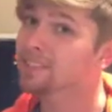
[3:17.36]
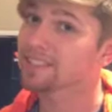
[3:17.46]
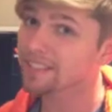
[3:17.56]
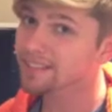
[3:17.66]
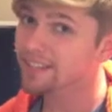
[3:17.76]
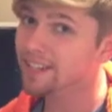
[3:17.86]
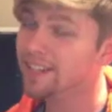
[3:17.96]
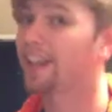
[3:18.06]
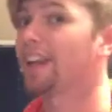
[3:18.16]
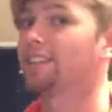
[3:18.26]
a
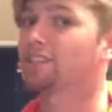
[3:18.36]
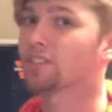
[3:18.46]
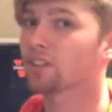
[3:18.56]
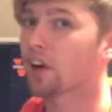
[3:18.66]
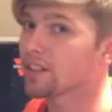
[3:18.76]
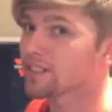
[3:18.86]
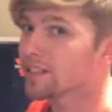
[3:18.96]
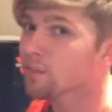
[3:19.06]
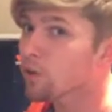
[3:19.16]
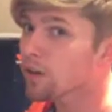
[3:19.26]
seasoning is
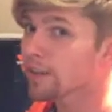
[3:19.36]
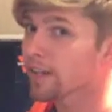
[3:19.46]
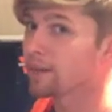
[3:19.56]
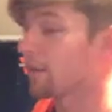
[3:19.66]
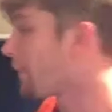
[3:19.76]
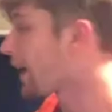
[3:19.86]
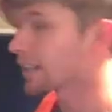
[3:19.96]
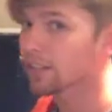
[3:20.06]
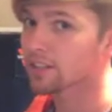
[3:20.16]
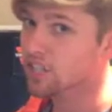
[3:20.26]
costing more than a
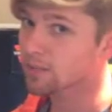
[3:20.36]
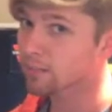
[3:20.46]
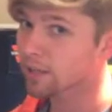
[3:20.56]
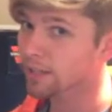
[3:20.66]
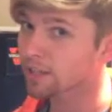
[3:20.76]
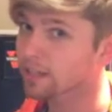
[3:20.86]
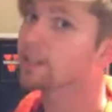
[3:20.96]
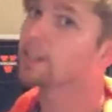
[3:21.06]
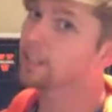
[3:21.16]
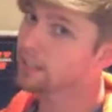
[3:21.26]
bottle of cheap brandy,
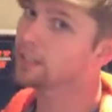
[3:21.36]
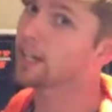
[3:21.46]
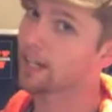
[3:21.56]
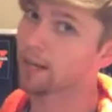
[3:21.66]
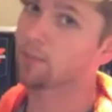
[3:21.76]
you got a